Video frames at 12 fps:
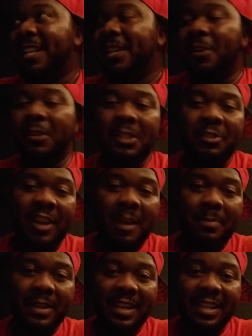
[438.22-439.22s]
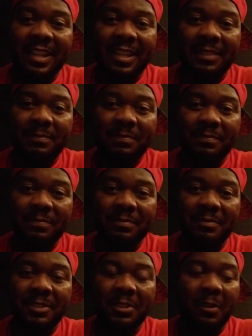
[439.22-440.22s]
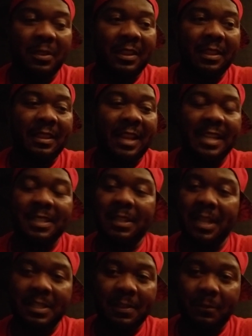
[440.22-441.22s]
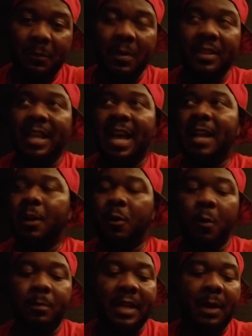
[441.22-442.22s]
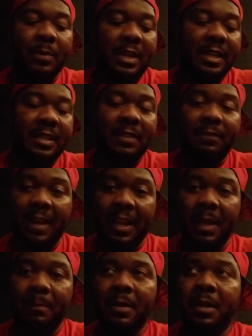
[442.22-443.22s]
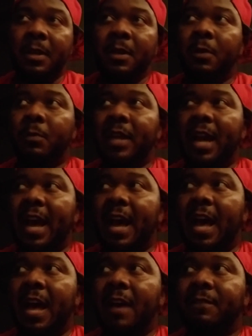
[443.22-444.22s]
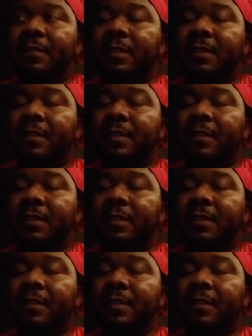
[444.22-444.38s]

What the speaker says: early draft pick again. So let's avoid that. I hope that we can develop. We have